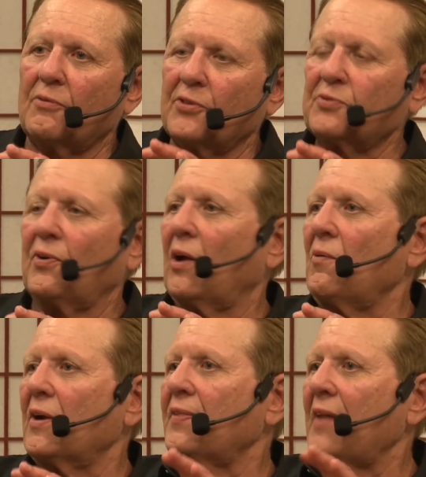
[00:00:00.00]
first of all, I
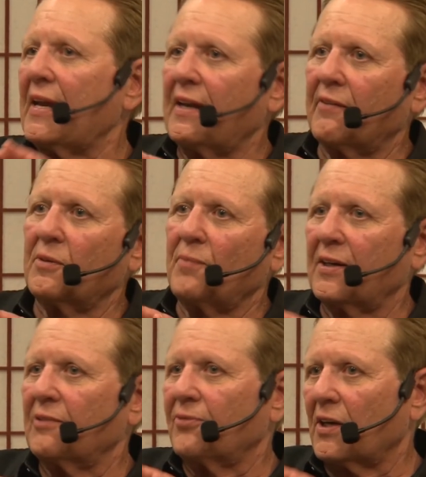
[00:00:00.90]
want to thank
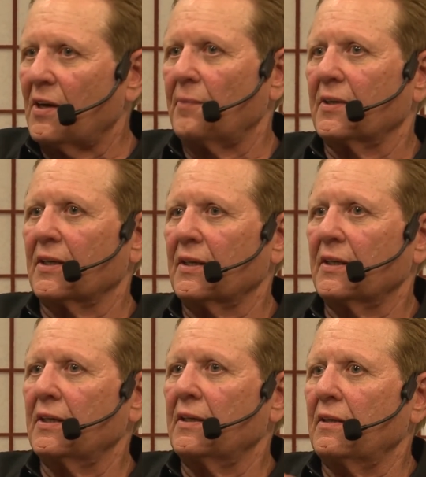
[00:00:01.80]
everybody for coming.
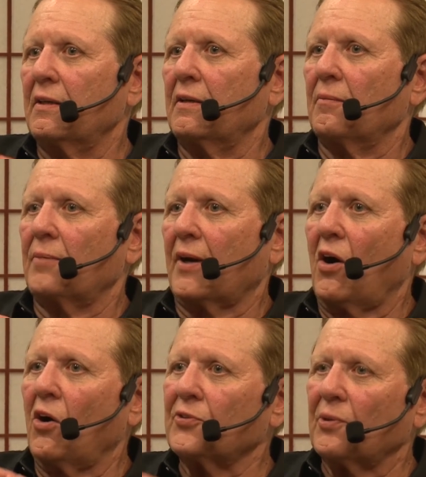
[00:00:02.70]
But I
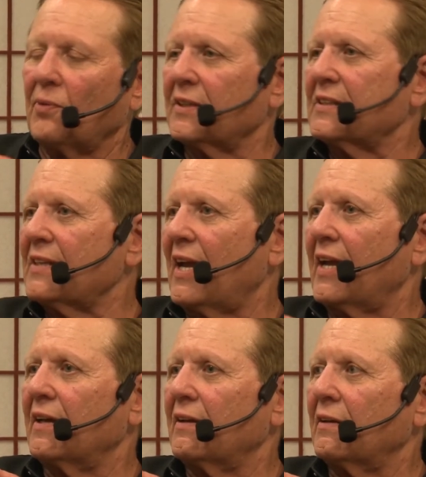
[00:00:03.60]
also want to
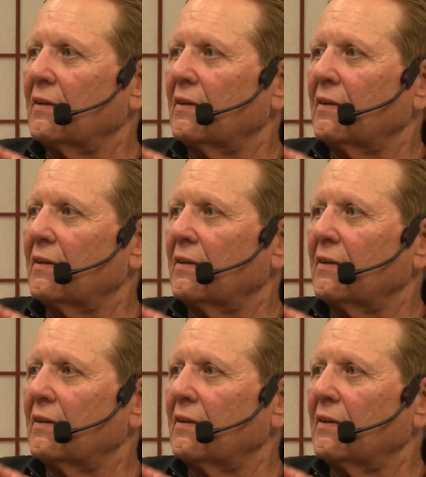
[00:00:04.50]
say,